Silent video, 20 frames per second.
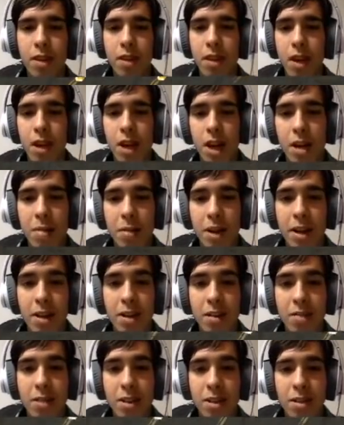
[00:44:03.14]

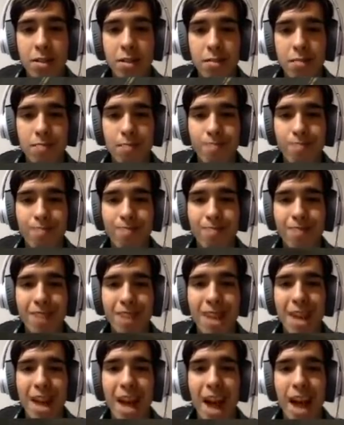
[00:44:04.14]
It's...
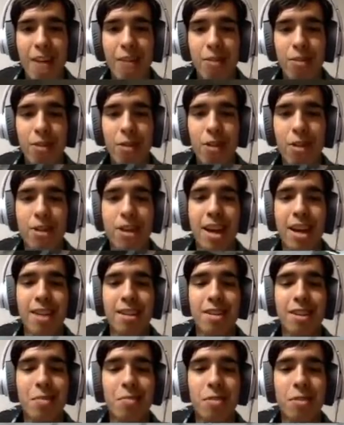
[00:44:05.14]
I don't call it that.
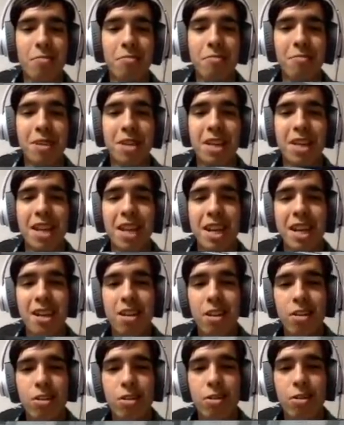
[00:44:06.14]
Someone in
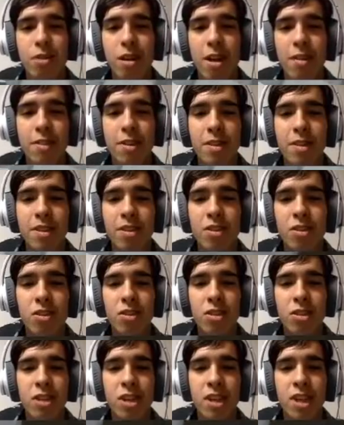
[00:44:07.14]
Industrial Craft... This is
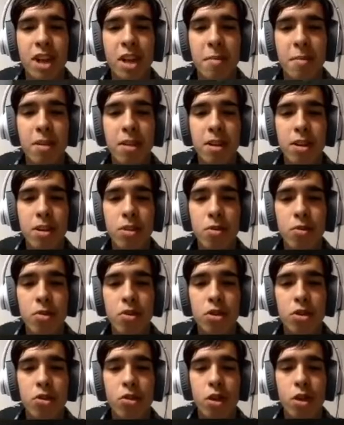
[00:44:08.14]
just a commonly used
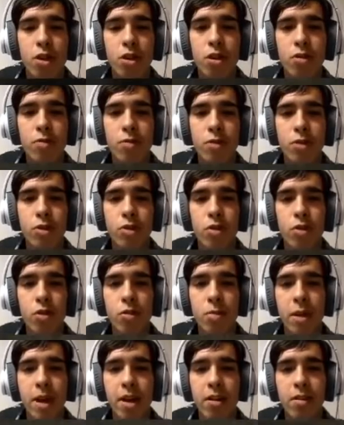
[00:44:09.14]
structure for solar
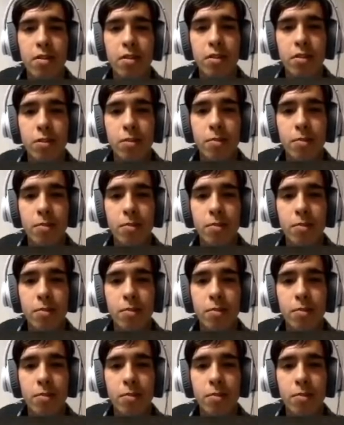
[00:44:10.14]
panels.